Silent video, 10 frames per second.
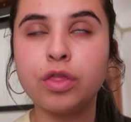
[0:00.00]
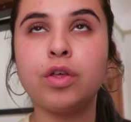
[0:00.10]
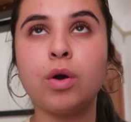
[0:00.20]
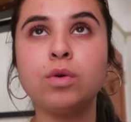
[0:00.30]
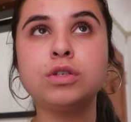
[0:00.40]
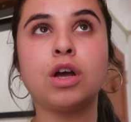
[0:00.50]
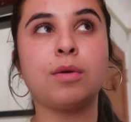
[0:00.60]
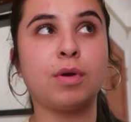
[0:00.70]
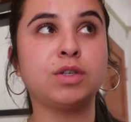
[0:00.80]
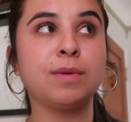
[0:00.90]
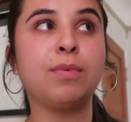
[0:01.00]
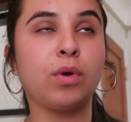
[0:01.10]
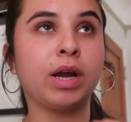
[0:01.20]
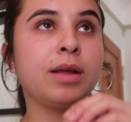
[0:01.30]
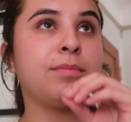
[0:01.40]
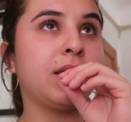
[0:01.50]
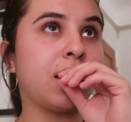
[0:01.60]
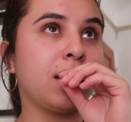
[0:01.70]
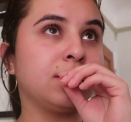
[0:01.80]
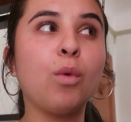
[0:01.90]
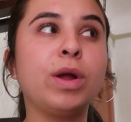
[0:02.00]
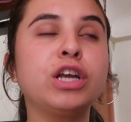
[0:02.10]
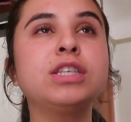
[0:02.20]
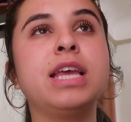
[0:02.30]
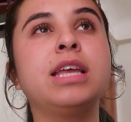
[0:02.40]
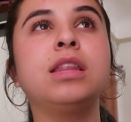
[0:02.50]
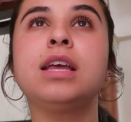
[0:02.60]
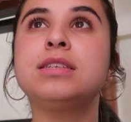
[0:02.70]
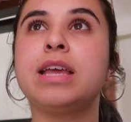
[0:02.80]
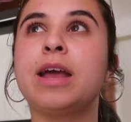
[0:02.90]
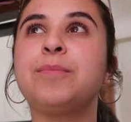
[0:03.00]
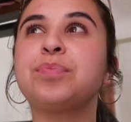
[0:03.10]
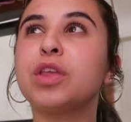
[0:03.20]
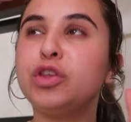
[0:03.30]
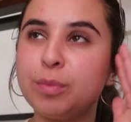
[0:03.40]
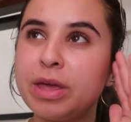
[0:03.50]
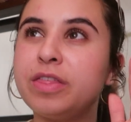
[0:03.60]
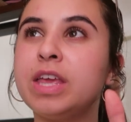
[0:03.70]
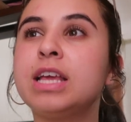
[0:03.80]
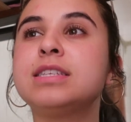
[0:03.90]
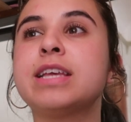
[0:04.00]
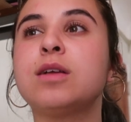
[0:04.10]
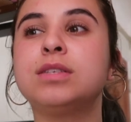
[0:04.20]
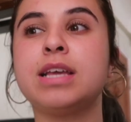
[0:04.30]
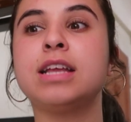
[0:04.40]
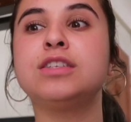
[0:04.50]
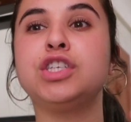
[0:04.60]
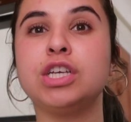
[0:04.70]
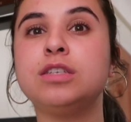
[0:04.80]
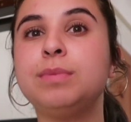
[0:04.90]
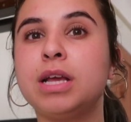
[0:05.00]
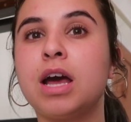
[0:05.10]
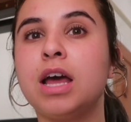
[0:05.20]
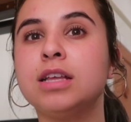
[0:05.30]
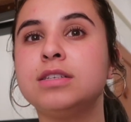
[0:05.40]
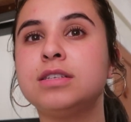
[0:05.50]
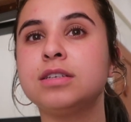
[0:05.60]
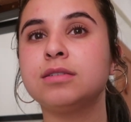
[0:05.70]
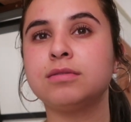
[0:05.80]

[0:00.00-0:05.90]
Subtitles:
Those are most important because when you're taking the exam, you may think it sounds sense just because,